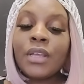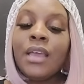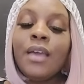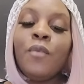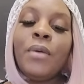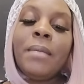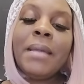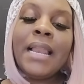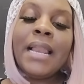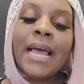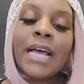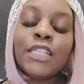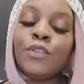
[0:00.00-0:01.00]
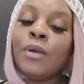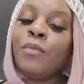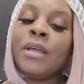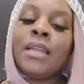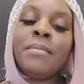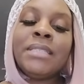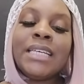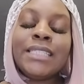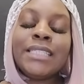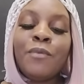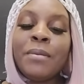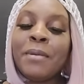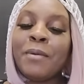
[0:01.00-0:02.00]
Women lie too. And let me tell you
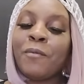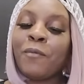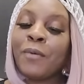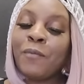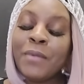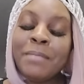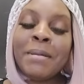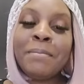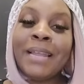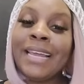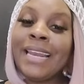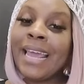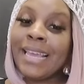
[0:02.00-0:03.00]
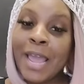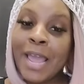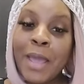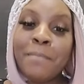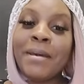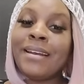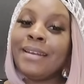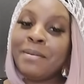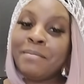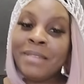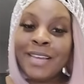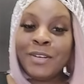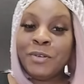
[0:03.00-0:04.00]
something. Women play that game better than
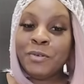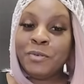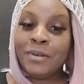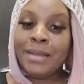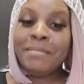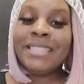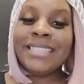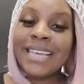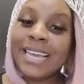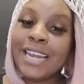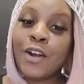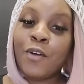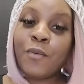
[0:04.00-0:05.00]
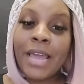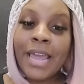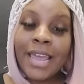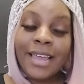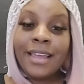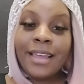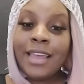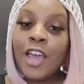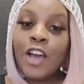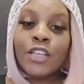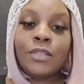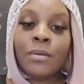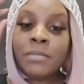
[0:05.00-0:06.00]
men do. Let me tell you that, okay?
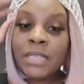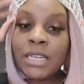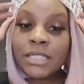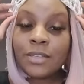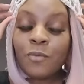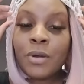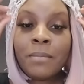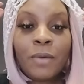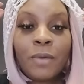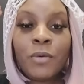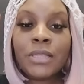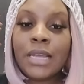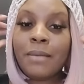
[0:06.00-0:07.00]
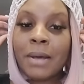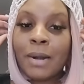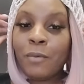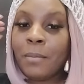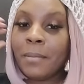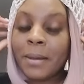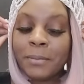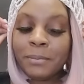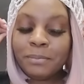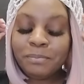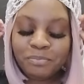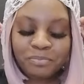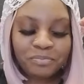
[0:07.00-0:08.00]
Because I'm going to tell you something, one thing about a woman, baby.
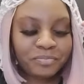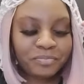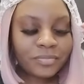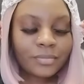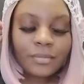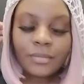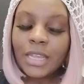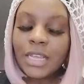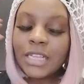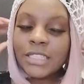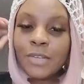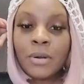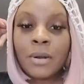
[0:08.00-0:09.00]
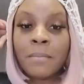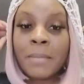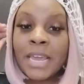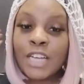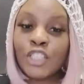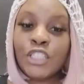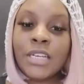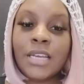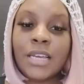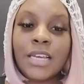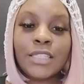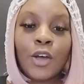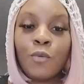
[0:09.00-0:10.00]
See, when a man cheat,
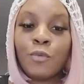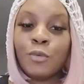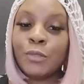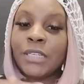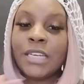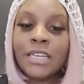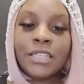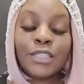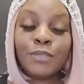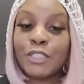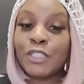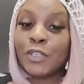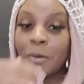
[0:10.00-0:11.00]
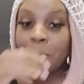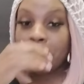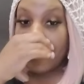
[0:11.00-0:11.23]
his whole routine switch up.